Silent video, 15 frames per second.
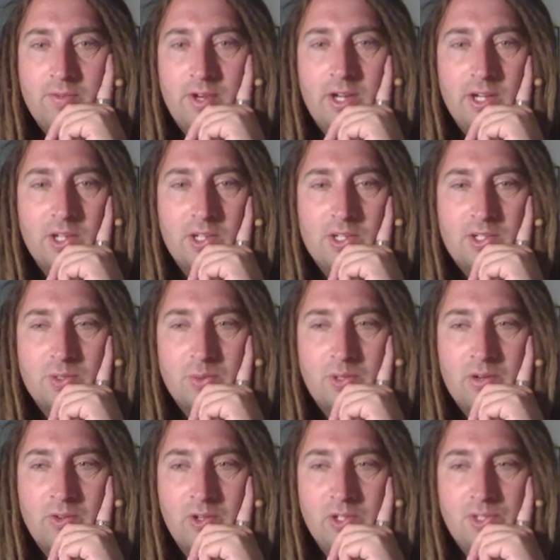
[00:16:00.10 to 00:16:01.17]
ready to get into some
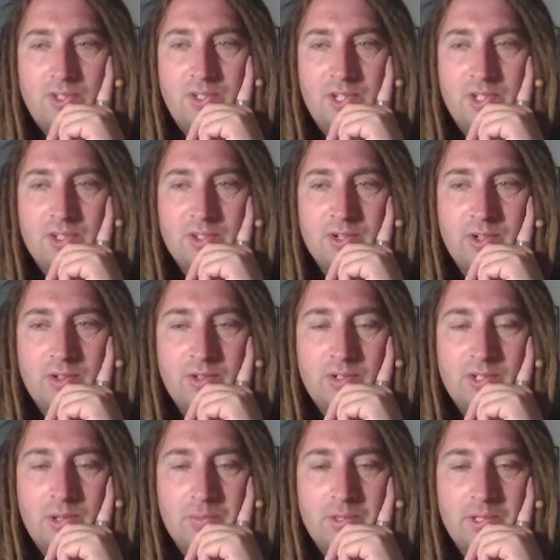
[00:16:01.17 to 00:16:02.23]
kind of alt season or
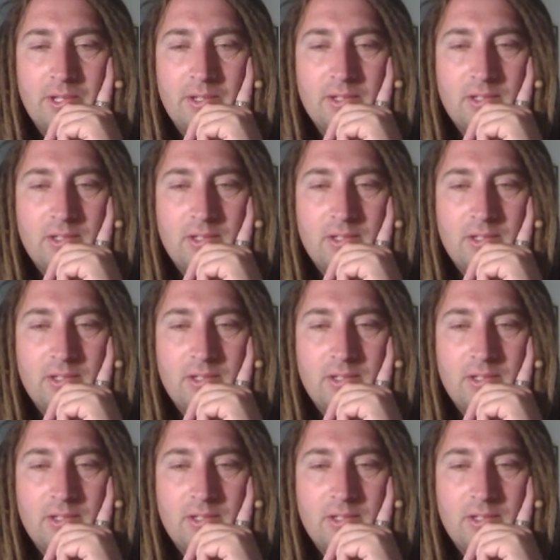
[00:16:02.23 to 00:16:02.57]
something.